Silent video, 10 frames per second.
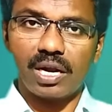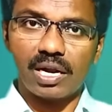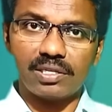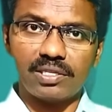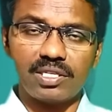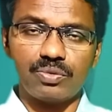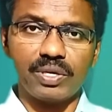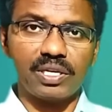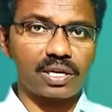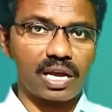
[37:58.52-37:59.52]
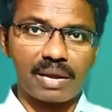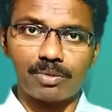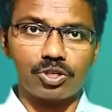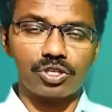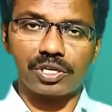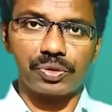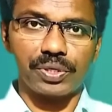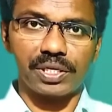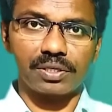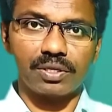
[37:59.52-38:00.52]
And this week I am not
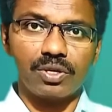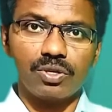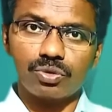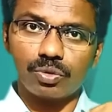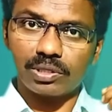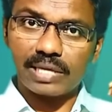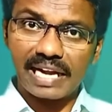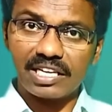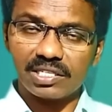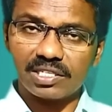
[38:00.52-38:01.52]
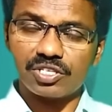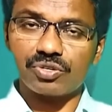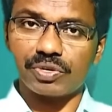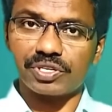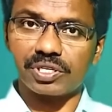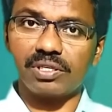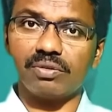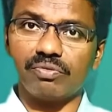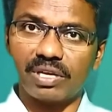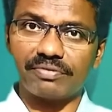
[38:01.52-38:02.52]
continuing. So that
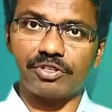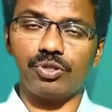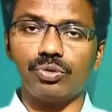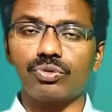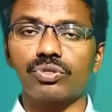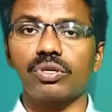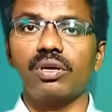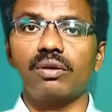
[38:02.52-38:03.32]
situation we have to use